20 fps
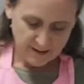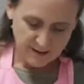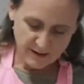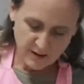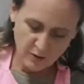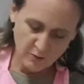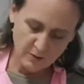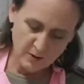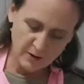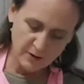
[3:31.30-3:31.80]

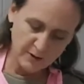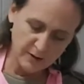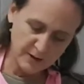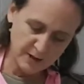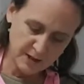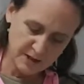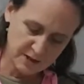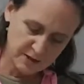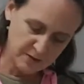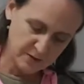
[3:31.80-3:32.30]
So we're going
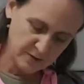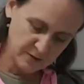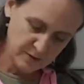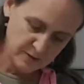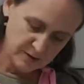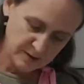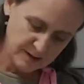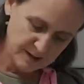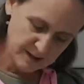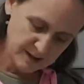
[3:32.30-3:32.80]
to
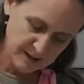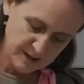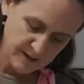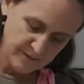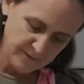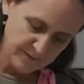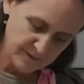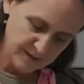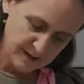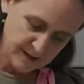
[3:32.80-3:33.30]

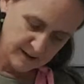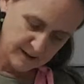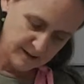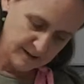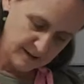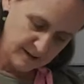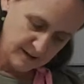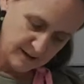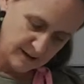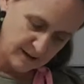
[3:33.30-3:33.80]
sift
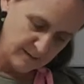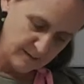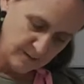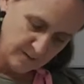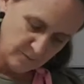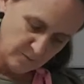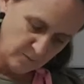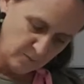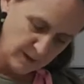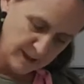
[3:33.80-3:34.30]
and
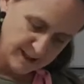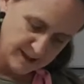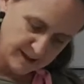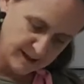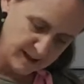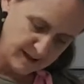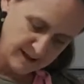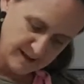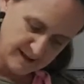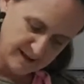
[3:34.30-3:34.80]
whisk
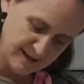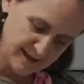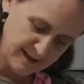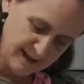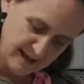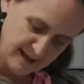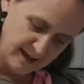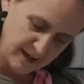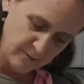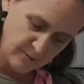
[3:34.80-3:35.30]

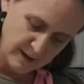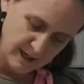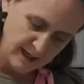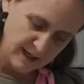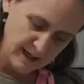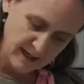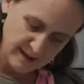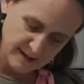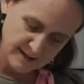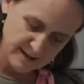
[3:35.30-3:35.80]
the
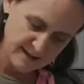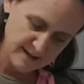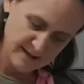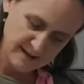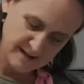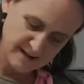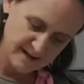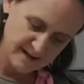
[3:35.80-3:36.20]
ingredients